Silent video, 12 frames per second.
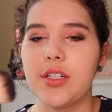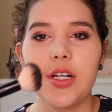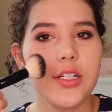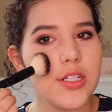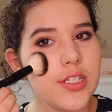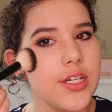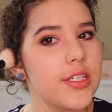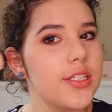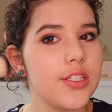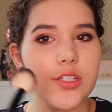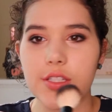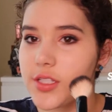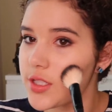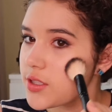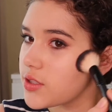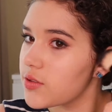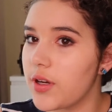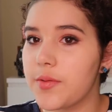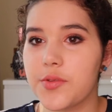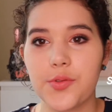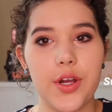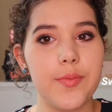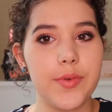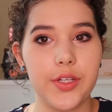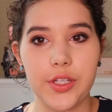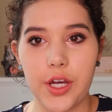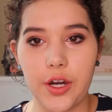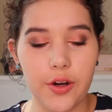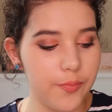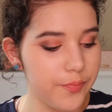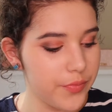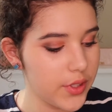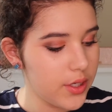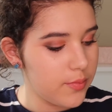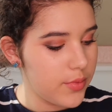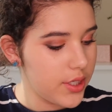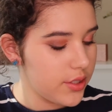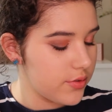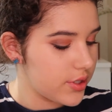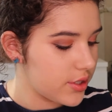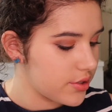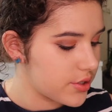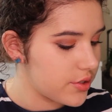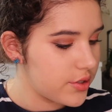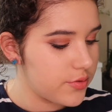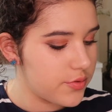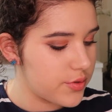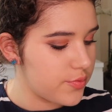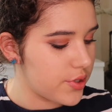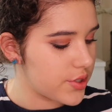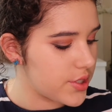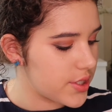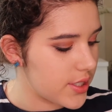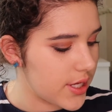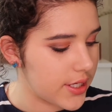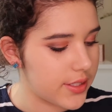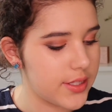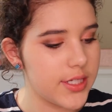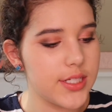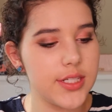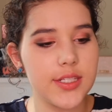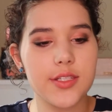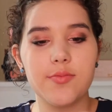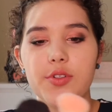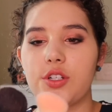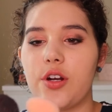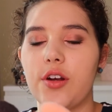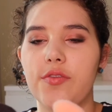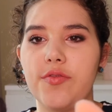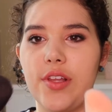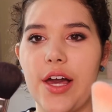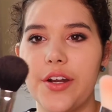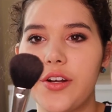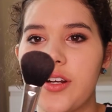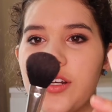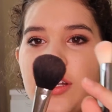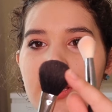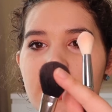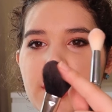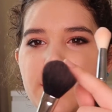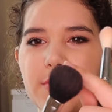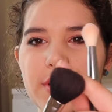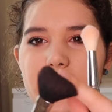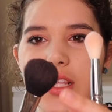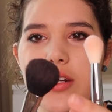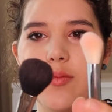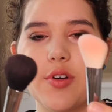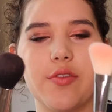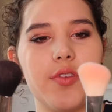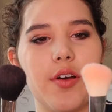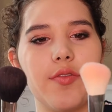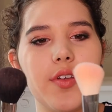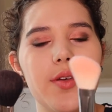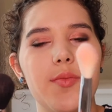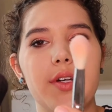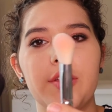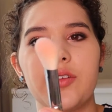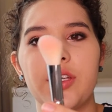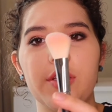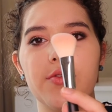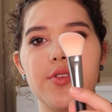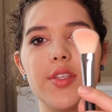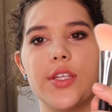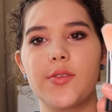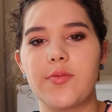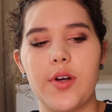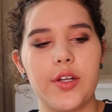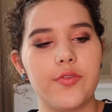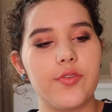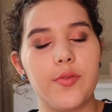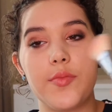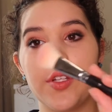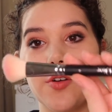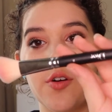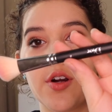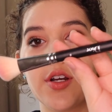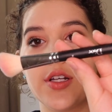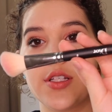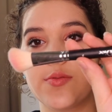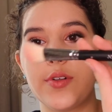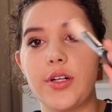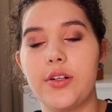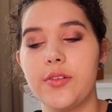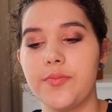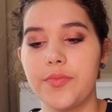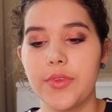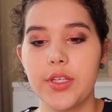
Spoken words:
I just like to just swipe and go. But you can also use brushes like this, which are flatter. This one is a little more fluffy, but you can use this one from Dior as well.